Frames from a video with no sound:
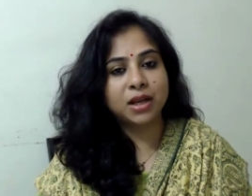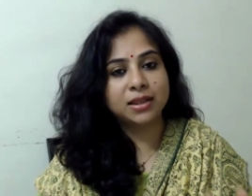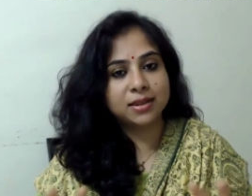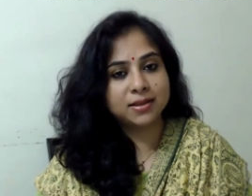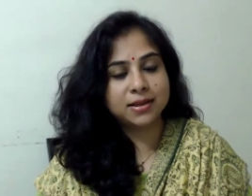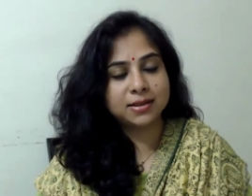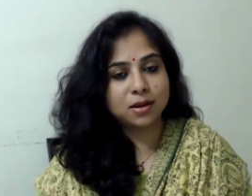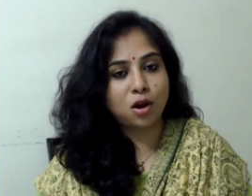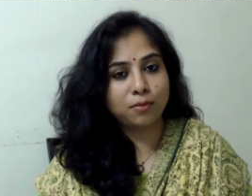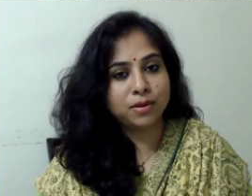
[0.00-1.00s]
this is the
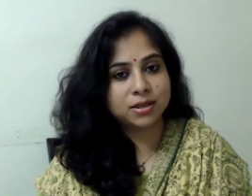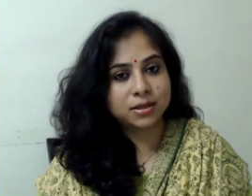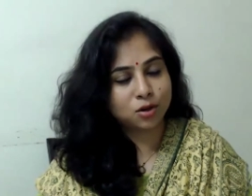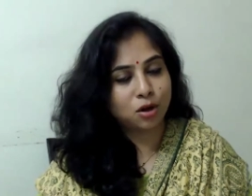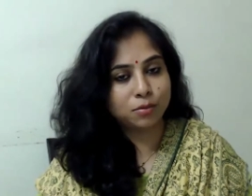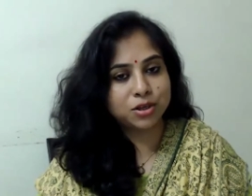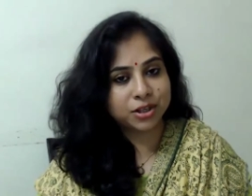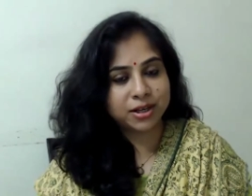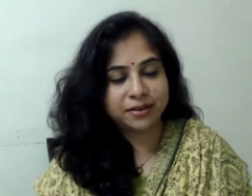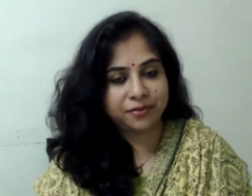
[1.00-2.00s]

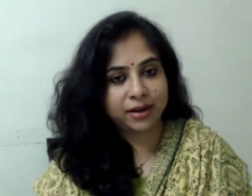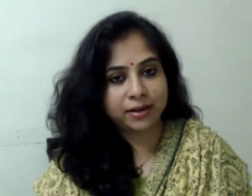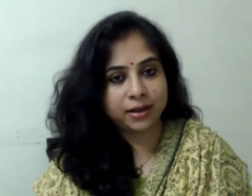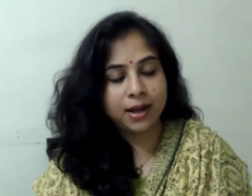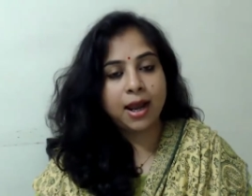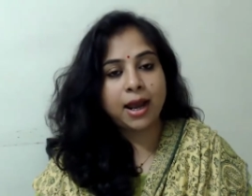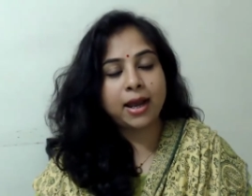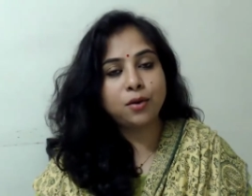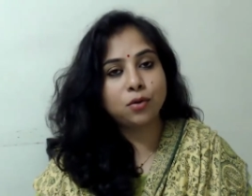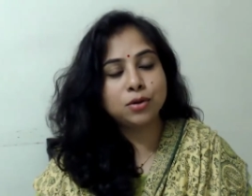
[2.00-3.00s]
combustion effect.
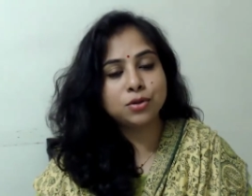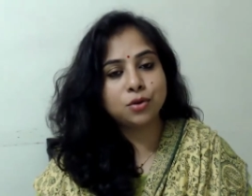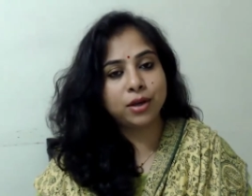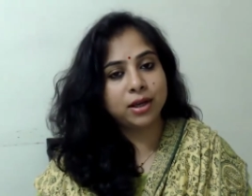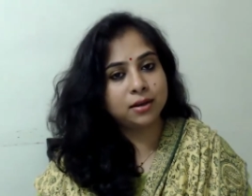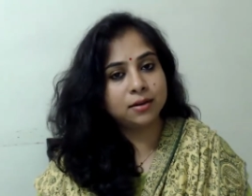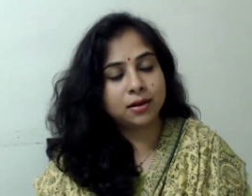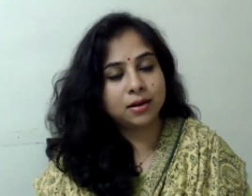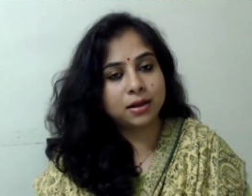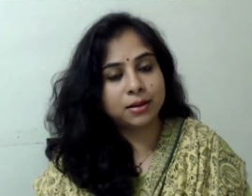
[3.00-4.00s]
And also in
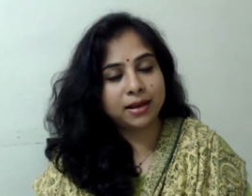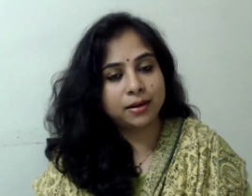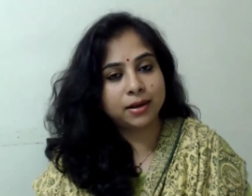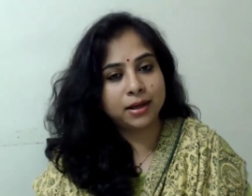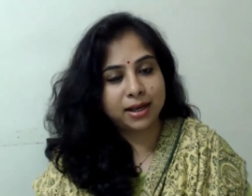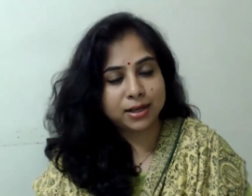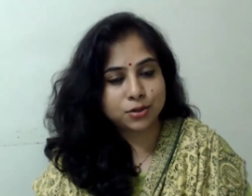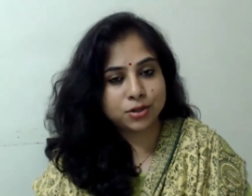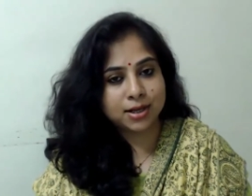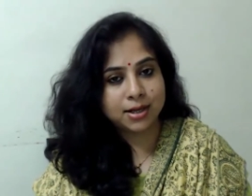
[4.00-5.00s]

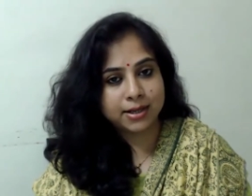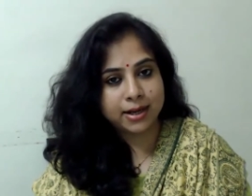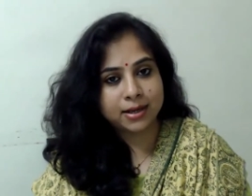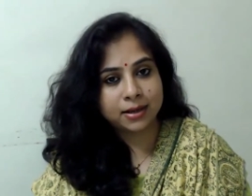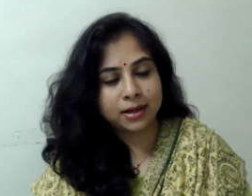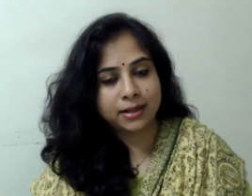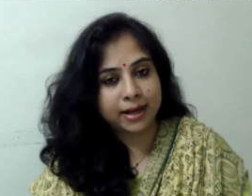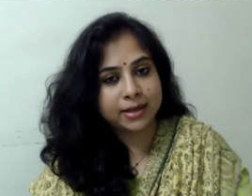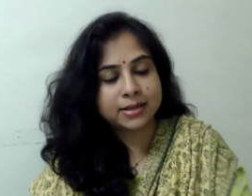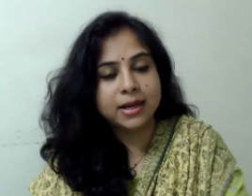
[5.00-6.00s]
astrological
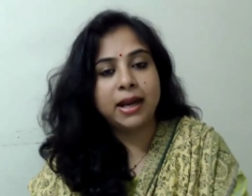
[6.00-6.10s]
text,